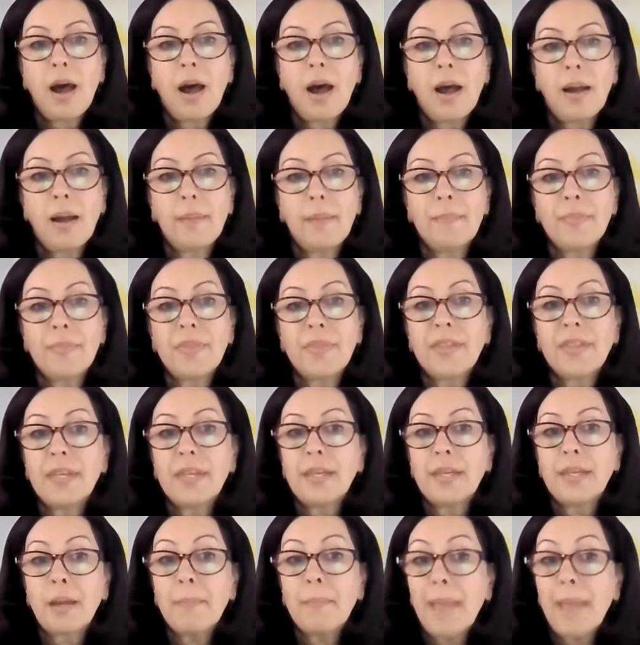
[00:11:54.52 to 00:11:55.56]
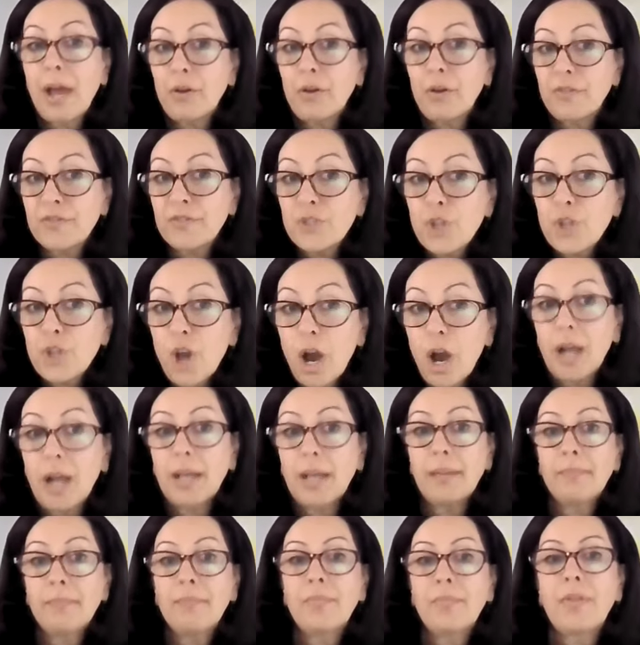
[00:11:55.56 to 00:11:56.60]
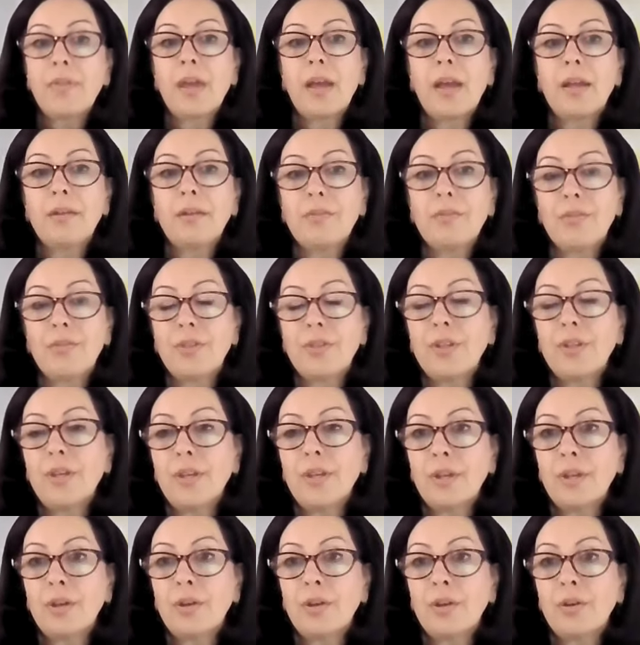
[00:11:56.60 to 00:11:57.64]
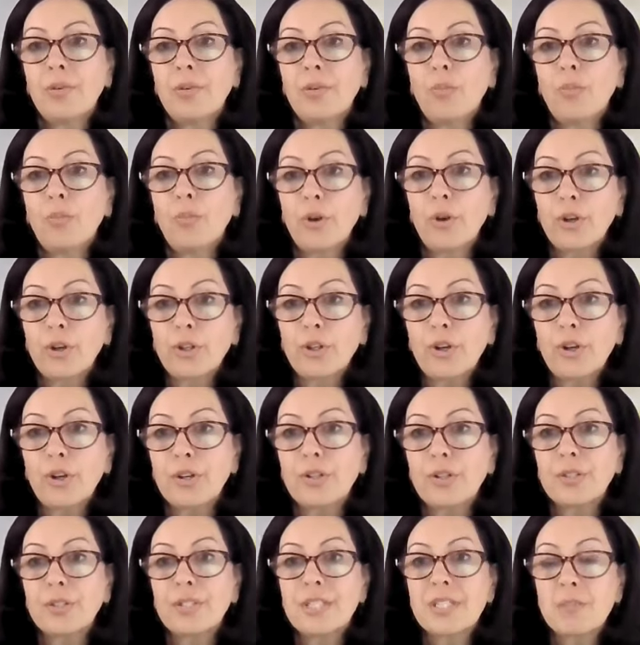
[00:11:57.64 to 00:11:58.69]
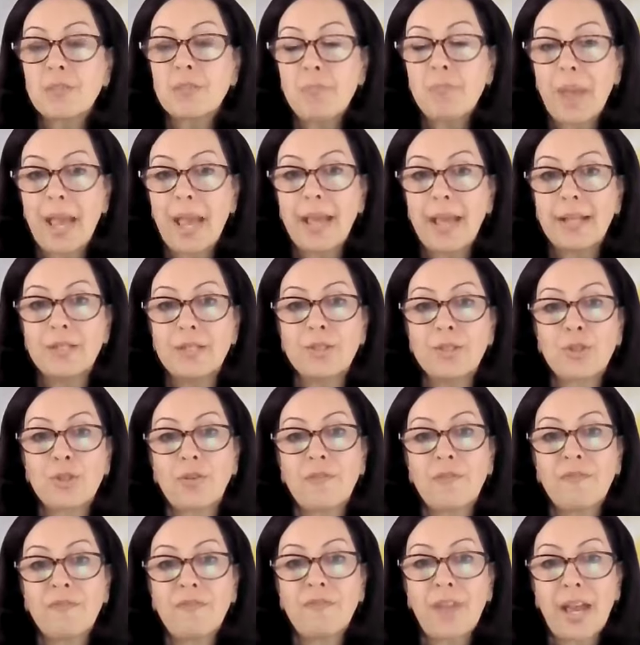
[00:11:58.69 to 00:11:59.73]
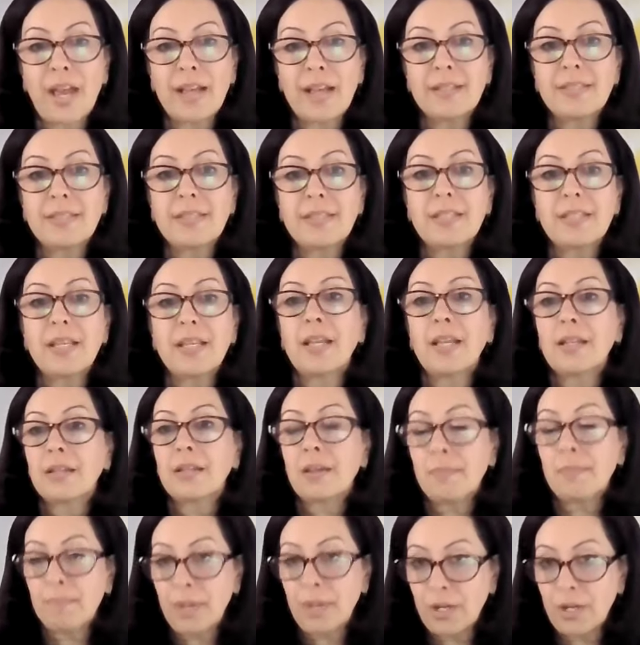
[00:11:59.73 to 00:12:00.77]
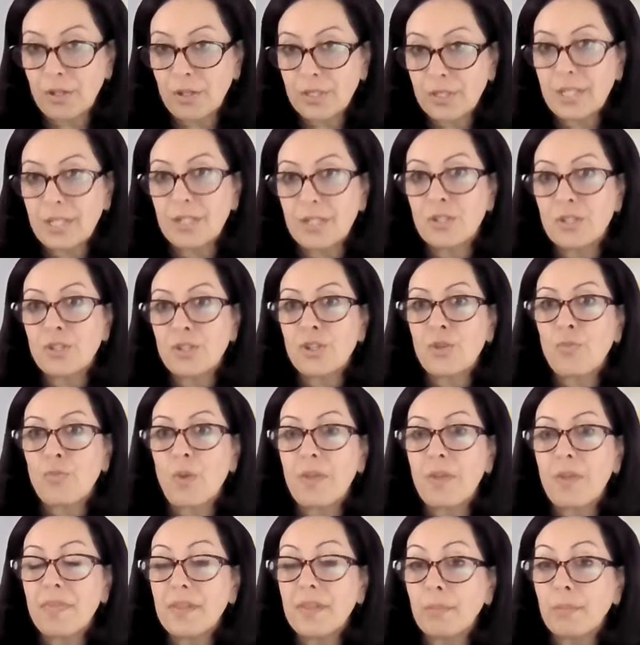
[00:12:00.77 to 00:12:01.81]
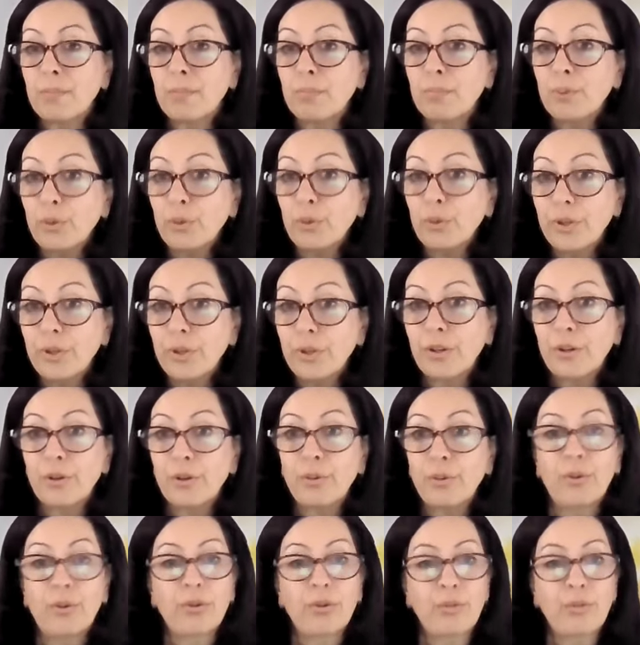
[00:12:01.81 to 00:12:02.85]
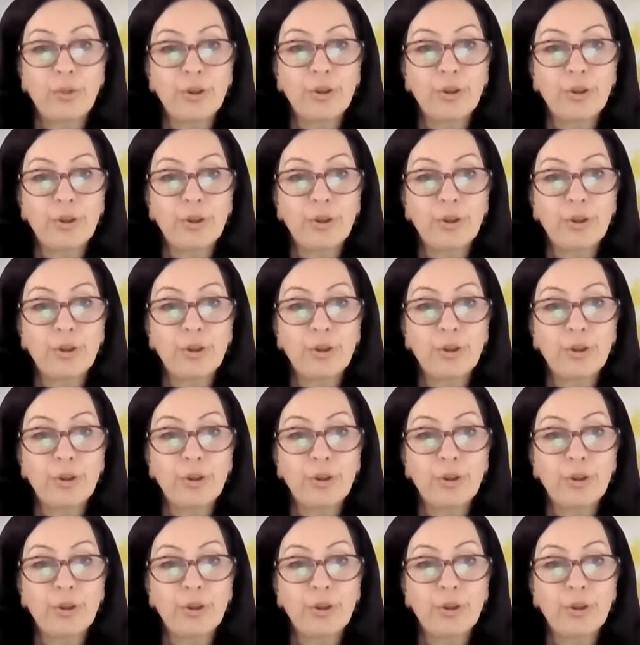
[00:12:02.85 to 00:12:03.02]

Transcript: The amount of time that the worker spends or invests in comparison to what the employer or